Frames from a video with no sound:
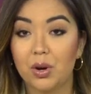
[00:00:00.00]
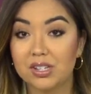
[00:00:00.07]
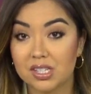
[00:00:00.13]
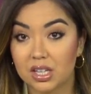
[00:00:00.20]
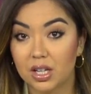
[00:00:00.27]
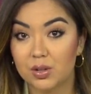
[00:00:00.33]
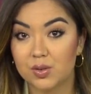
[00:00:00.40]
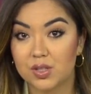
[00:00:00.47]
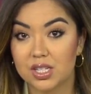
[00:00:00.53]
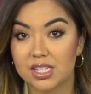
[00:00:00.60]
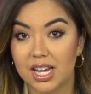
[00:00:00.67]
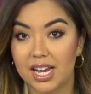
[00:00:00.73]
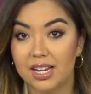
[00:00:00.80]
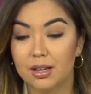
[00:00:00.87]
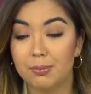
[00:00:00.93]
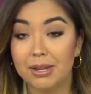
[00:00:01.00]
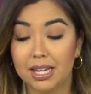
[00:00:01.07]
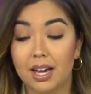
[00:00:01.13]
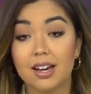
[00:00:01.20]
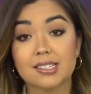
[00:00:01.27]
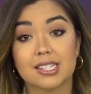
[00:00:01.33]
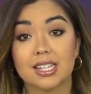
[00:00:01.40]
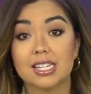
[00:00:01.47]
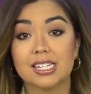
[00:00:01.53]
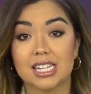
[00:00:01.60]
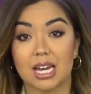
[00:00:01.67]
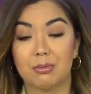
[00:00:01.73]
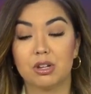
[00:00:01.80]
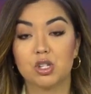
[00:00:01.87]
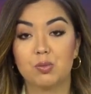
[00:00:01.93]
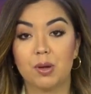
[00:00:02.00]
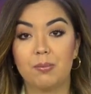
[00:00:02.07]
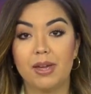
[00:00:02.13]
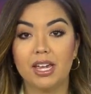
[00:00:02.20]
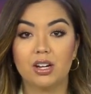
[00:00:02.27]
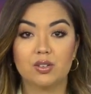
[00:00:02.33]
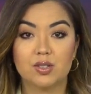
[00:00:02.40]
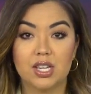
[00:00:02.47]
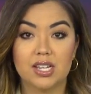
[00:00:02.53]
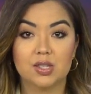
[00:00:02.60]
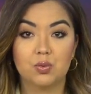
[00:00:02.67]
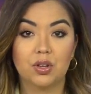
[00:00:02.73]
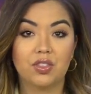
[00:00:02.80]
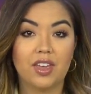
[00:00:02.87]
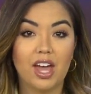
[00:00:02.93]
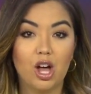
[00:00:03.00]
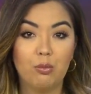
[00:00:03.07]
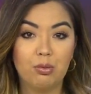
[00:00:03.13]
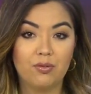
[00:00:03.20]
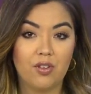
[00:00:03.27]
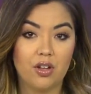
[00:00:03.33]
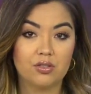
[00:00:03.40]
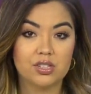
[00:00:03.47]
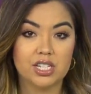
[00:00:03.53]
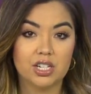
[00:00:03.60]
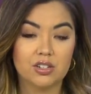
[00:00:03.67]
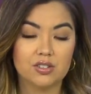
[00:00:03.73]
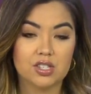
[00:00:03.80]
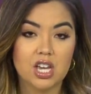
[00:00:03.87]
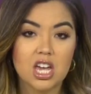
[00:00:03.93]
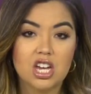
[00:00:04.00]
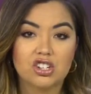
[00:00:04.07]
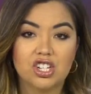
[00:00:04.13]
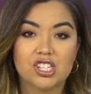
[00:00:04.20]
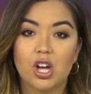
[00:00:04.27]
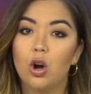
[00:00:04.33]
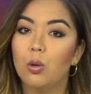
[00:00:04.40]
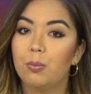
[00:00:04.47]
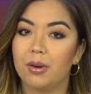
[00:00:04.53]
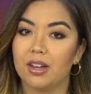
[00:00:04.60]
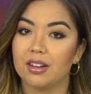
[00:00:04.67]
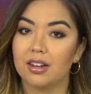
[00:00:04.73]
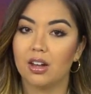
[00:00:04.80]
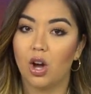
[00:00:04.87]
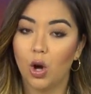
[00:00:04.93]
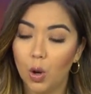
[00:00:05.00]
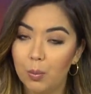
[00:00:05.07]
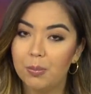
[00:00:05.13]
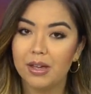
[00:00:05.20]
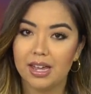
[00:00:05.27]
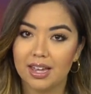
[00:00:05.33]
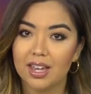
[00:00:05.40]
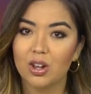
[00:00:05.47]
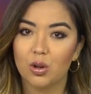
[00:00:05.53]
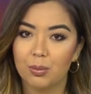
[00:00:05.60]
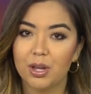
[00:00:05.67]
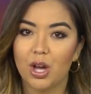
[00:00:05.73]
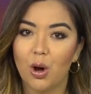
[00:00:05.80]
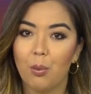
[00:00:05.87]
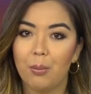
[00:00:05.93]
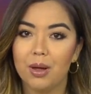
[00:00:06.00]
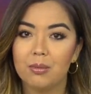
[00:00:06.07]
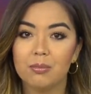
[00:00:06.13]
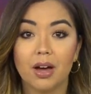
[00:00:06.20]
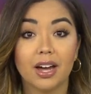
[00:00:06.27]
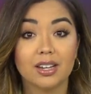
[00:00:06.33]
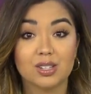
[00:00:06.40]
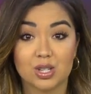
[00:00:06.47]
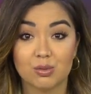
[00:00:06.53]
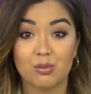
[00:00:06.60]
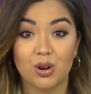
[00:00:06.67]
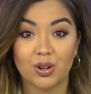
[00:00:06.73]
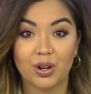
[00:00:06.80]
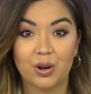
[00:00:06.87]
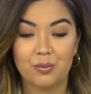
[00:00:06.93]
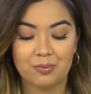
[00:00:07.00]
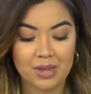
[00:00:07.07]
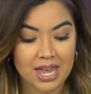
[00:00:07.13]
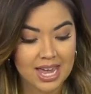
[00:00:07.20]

was closed today because of the damage, but Baker says with the help of volunteers, she's hoping hoping it'll be open by tomorrow.